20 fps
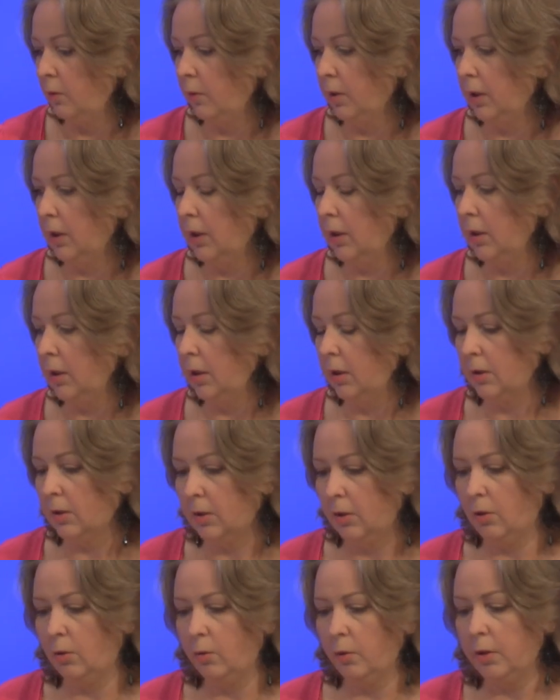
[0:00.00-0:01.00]
one is
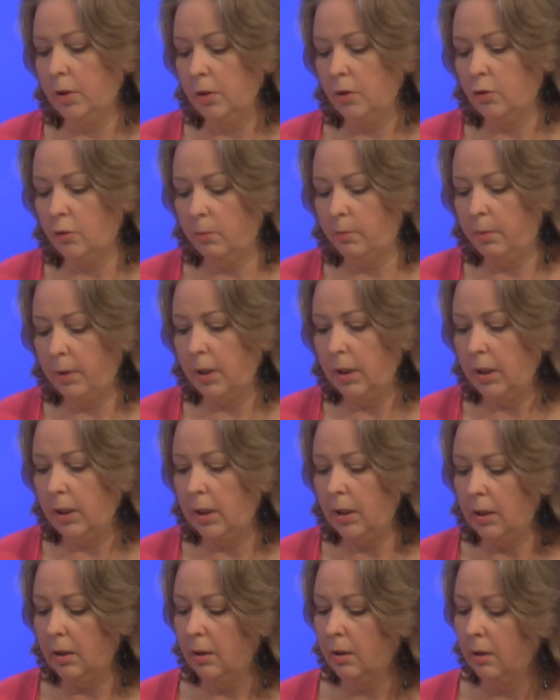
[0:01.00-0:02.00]
going to
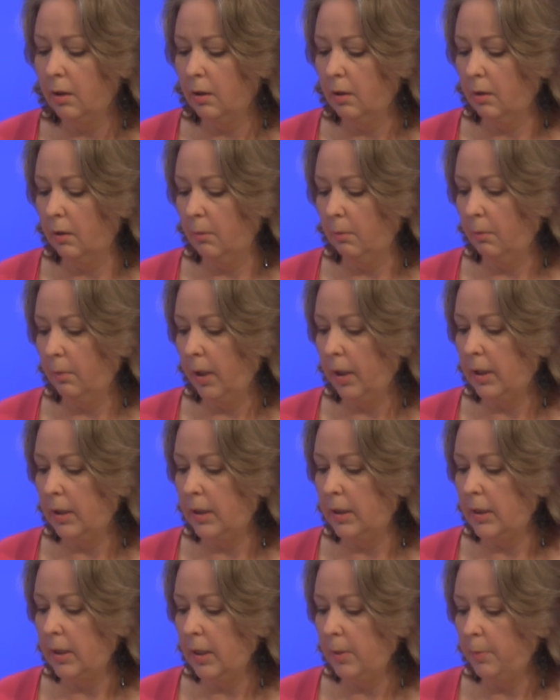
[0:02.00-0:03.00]
be my
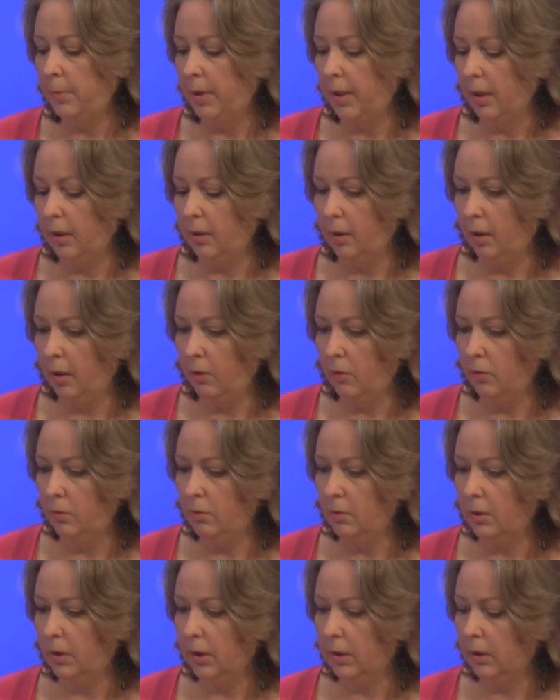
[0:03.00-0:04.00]
deep yellow
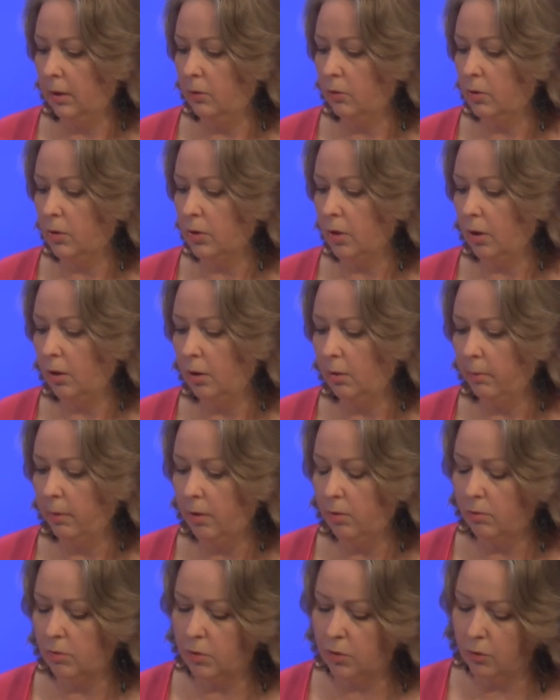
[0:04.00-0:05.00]
that looks
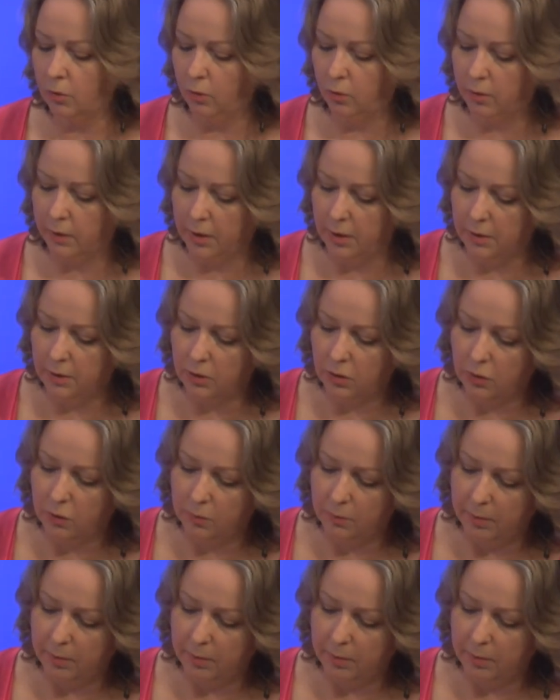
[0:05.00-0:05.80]
almost orange,